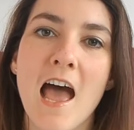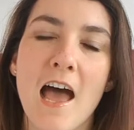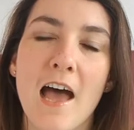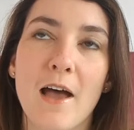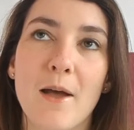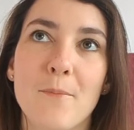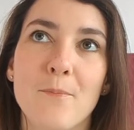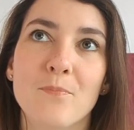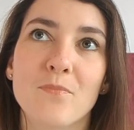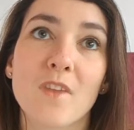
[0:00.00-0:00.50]

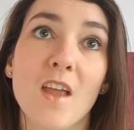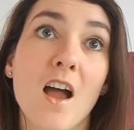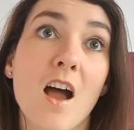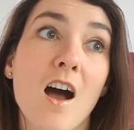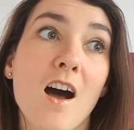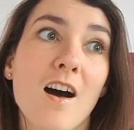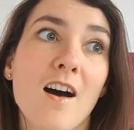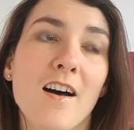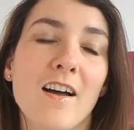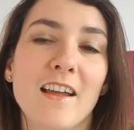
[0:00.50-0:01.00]

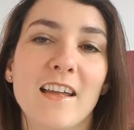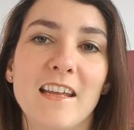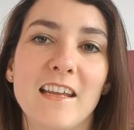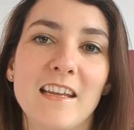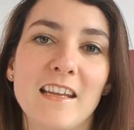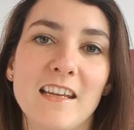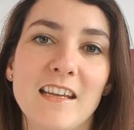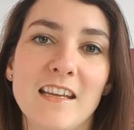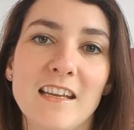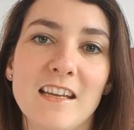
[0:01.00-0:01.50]

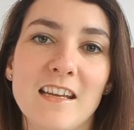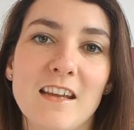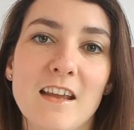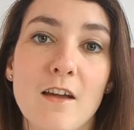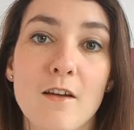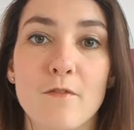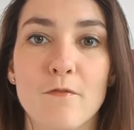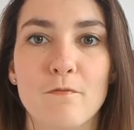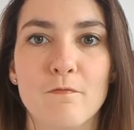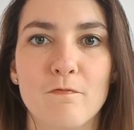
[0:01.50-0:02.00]
I
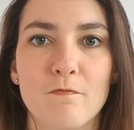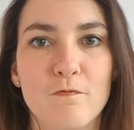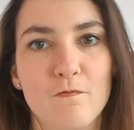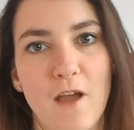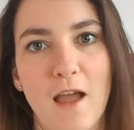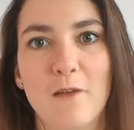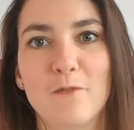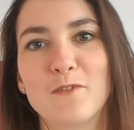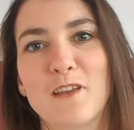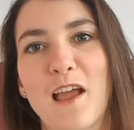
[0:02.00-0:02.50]

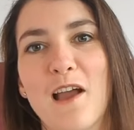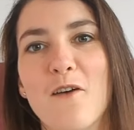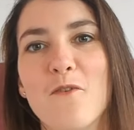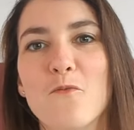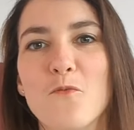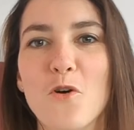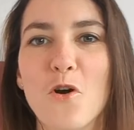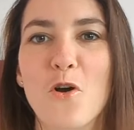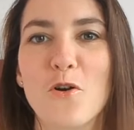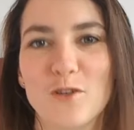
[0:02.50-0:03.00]
found out
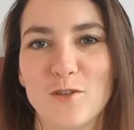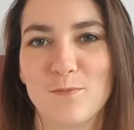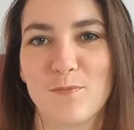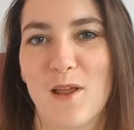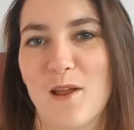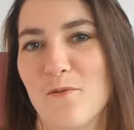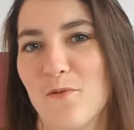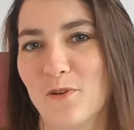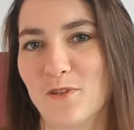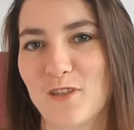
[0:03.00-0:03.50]
what
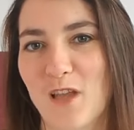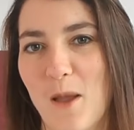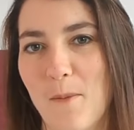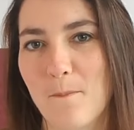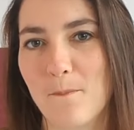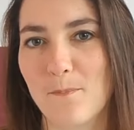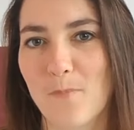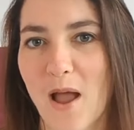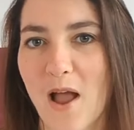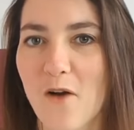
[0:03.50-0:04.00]
cosplay was
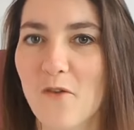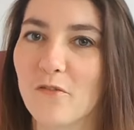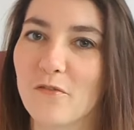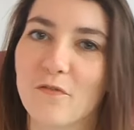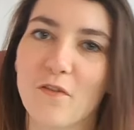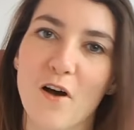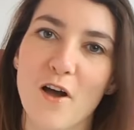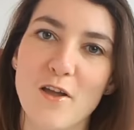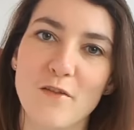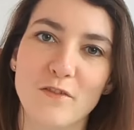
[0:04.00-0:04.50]
about
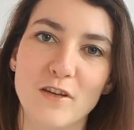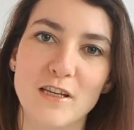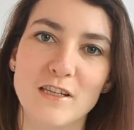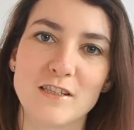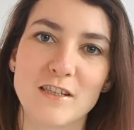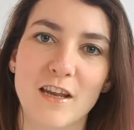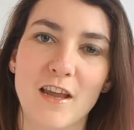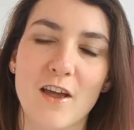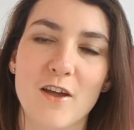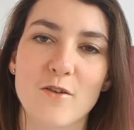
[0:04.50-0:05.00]
5
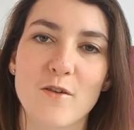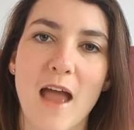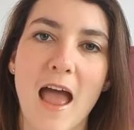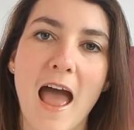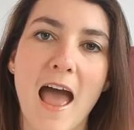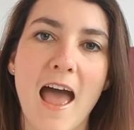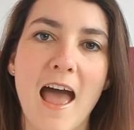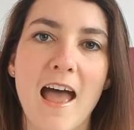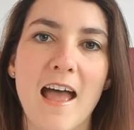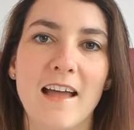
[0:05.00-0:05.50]
years ago,
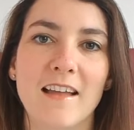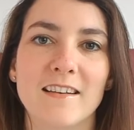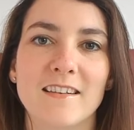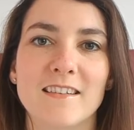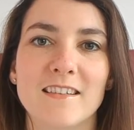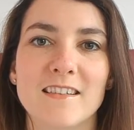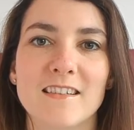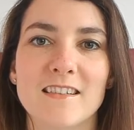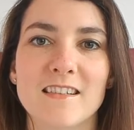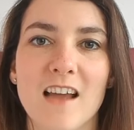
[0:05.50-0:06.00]

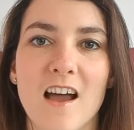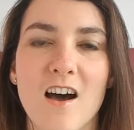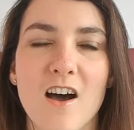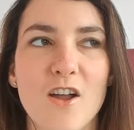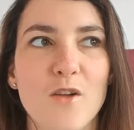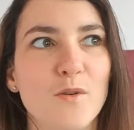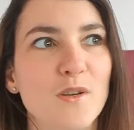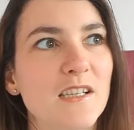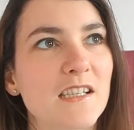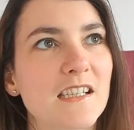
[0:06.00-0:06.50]
and
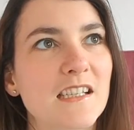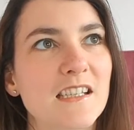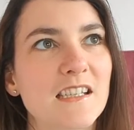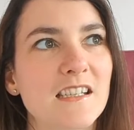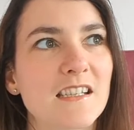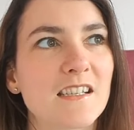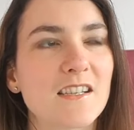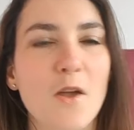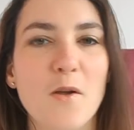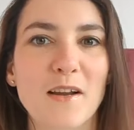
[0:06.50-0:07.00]
I was
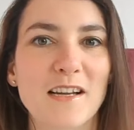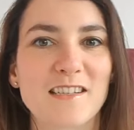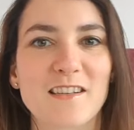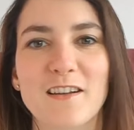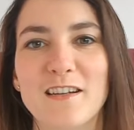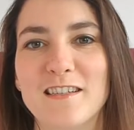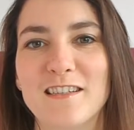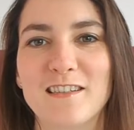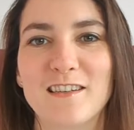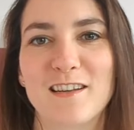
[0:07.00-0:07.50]
so
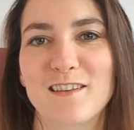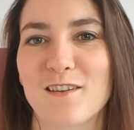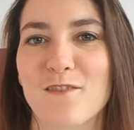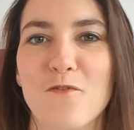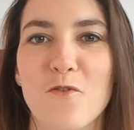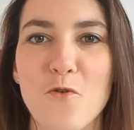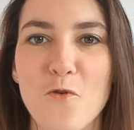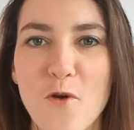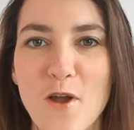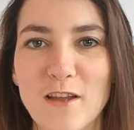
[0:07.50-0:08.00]
excited because
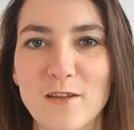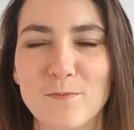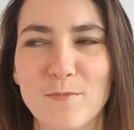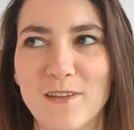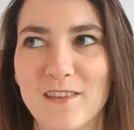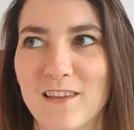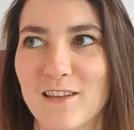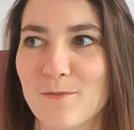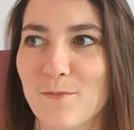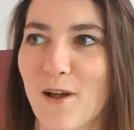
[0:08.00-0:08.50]
I've always
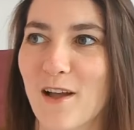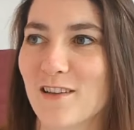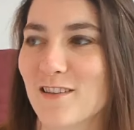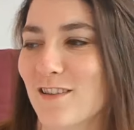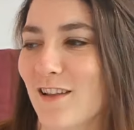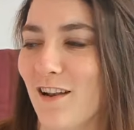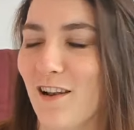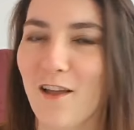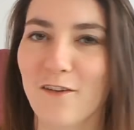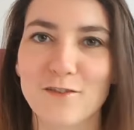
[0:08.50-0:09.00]
been this person
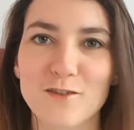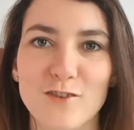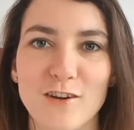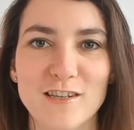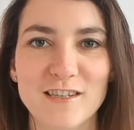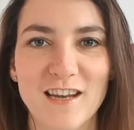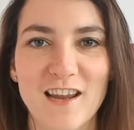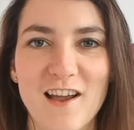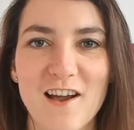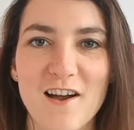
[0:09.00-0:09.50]
that loves
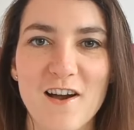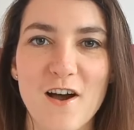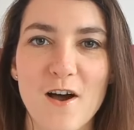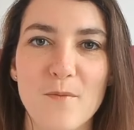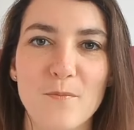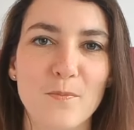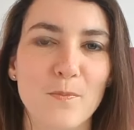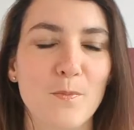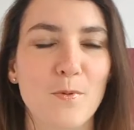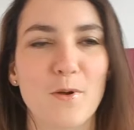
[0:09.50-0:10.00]
dressing
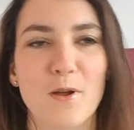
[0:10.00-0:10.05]
up,